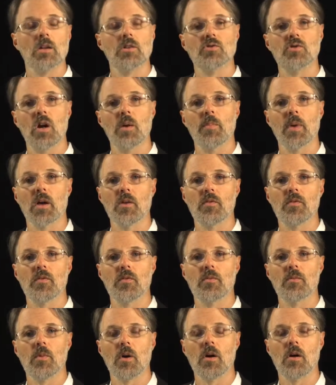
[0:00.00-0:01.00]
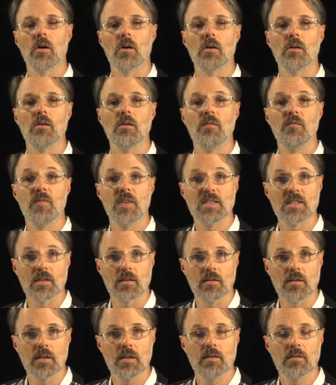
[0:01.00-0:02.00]
Dropouts are
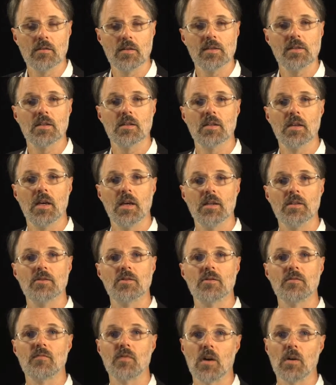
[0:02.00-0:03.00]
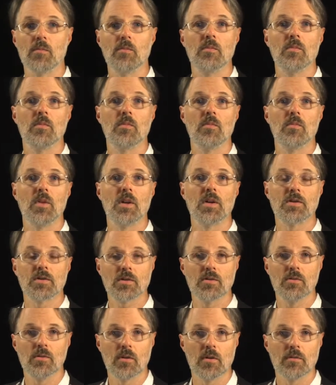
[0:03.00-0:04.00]
physically disengaged from their
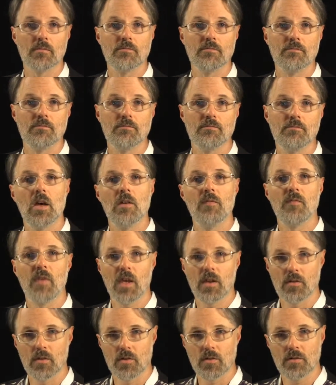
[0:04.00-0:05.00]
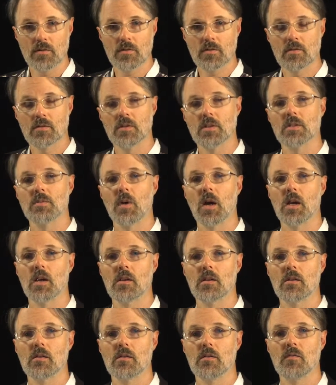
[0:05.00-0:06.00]
school. Failures,
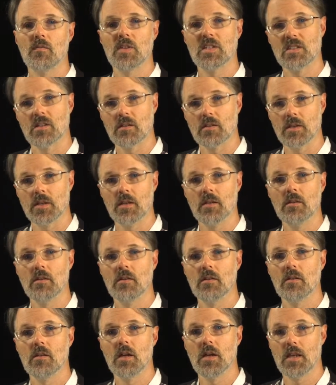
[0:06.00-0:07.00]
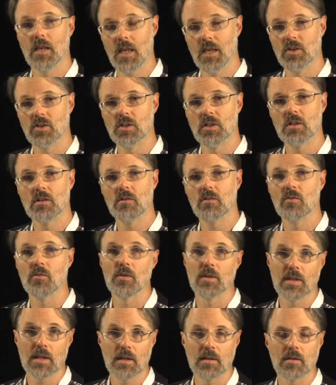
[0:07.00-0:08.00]
despite physically engaging through
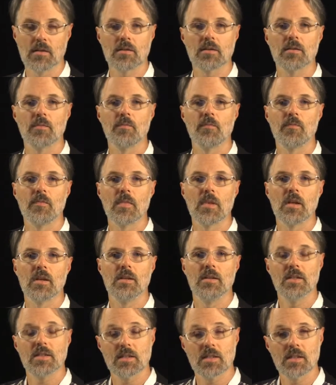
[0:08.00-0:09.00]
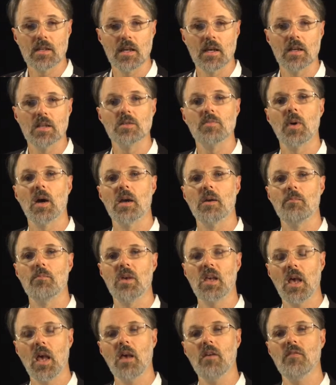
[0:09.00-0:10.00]
attendance, disengage by
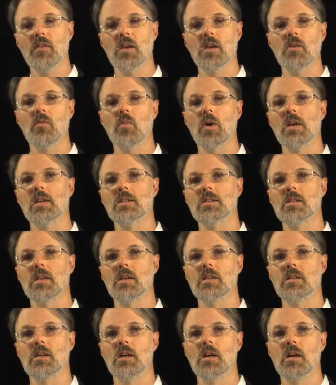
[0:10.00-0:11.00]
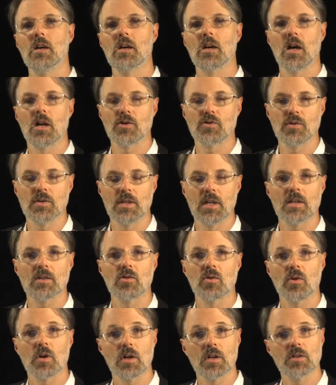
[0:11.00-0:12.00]
behaving in ways that
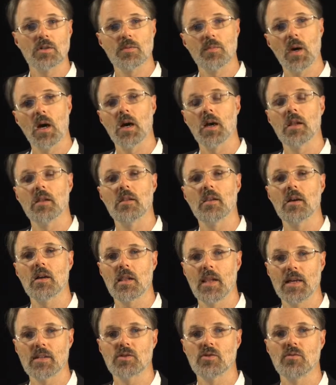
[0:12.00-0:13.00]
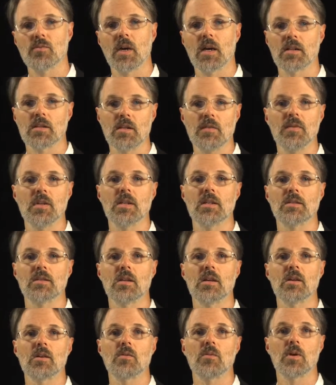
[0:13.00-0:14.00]
contradict or undermine the classroom activities
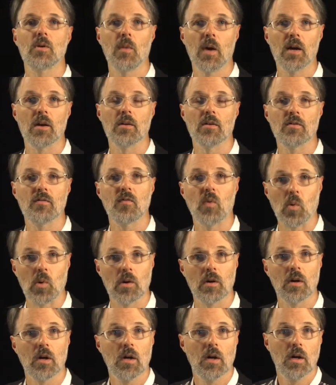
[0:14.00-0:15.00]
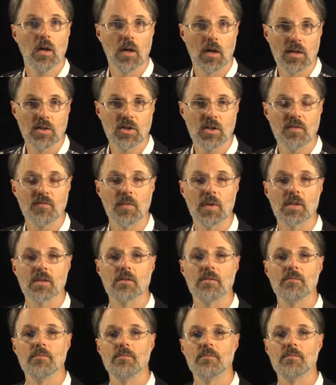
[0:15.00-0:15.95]
that are required for achievement.